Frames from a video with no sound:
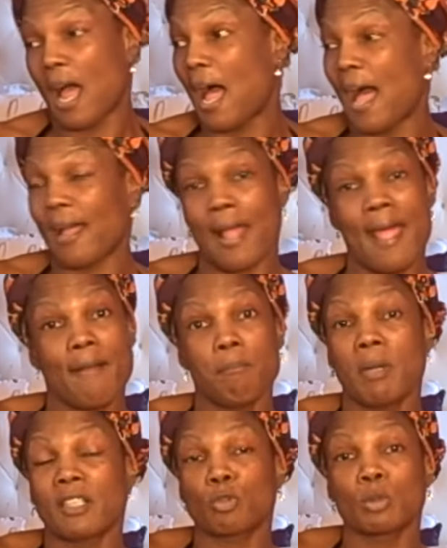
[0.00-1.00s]
I have
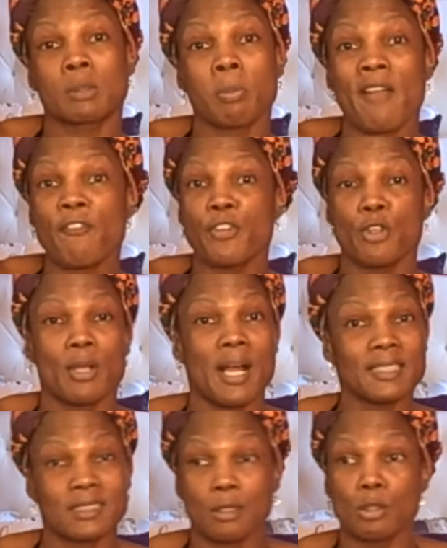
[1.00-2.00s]
much respect for you
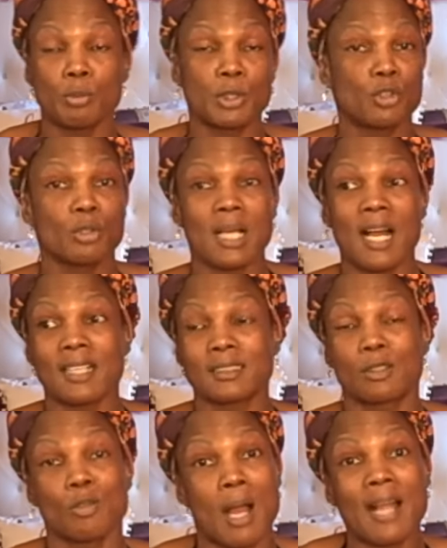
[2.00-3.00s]
guys to do what you guys do.